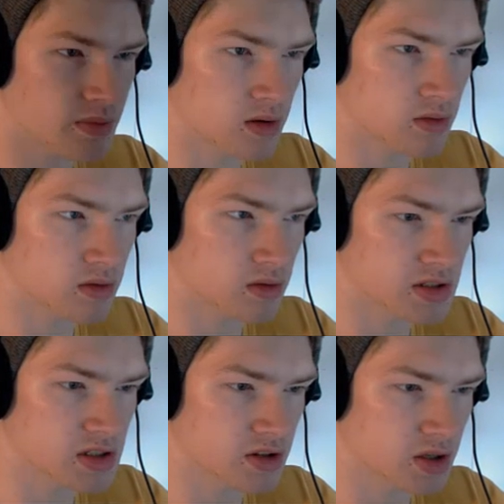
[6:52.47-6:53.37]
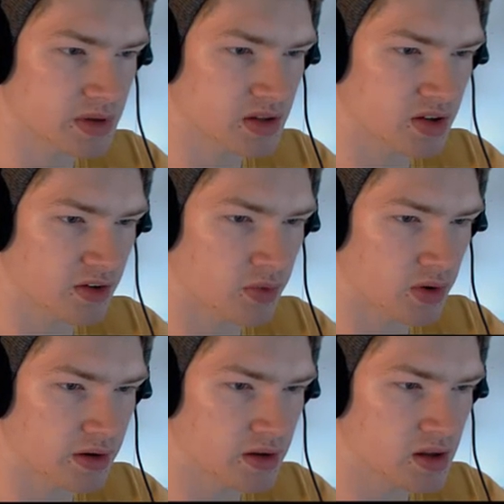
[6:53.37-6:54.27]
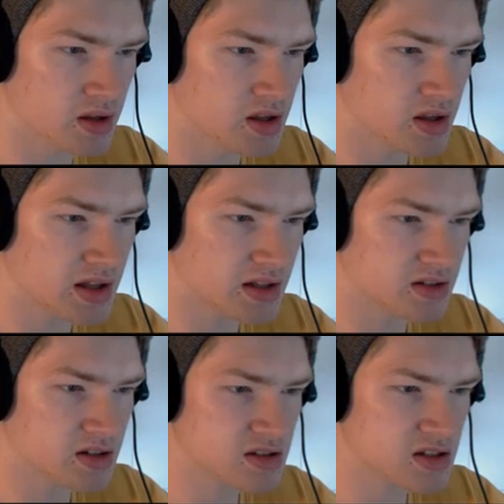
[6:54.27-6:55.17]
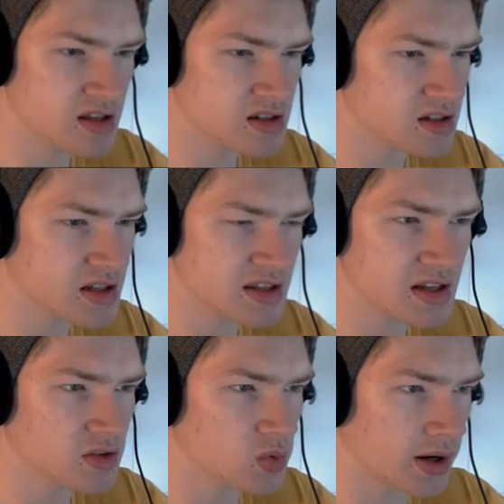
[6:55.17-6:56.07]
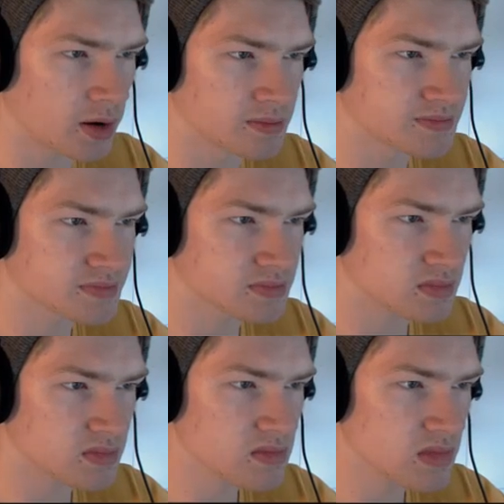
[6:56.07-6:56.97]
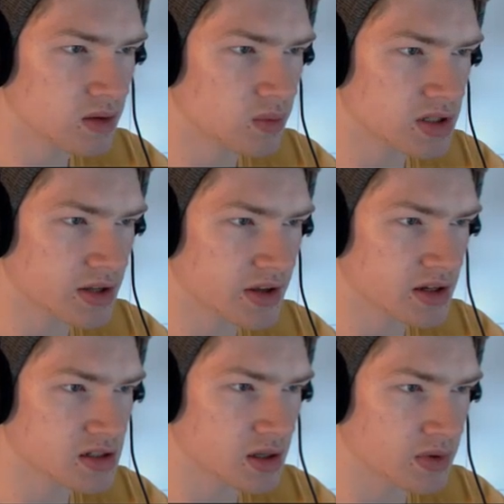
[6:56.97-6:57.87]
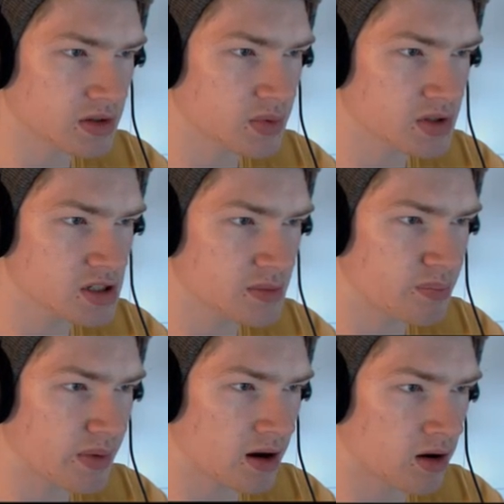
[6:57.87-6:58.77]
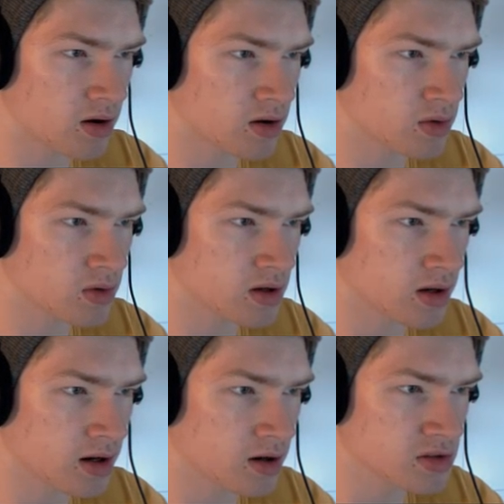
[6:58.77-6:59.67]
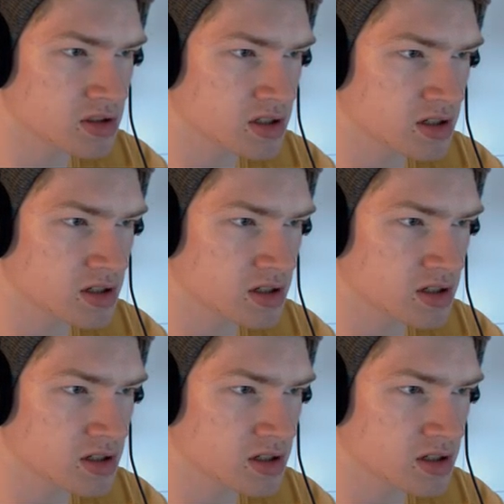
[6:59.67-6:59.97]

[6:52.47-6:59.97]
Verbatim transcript: Oh, this is gonna be a tough one. It didn't do well, which I think it's. We're just about. Oh, close.